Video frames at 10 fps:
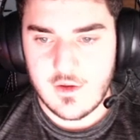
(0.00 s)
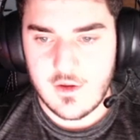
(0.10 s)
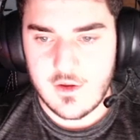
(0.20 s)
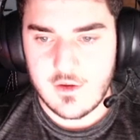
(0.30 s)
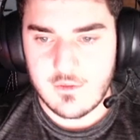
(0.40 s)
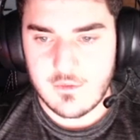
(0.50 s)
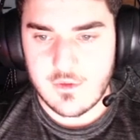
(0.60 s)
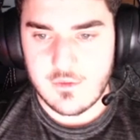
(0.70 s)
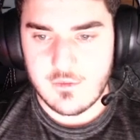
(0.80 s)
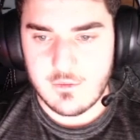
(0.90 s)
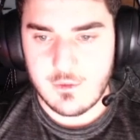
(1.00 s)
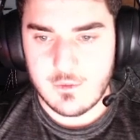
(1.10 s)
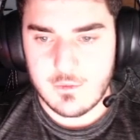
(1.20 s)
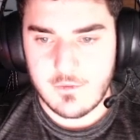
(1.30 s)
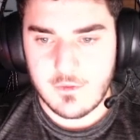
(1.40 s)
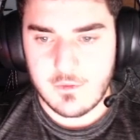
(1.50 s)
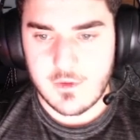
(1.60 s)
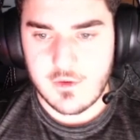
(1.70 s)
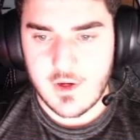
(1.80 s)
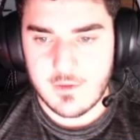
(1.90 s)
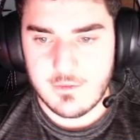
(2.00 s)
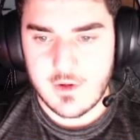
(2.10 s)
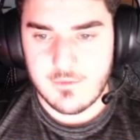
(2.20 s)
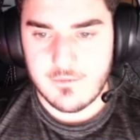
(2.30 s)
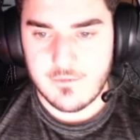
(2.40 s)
And we'll do one more before we wrap up.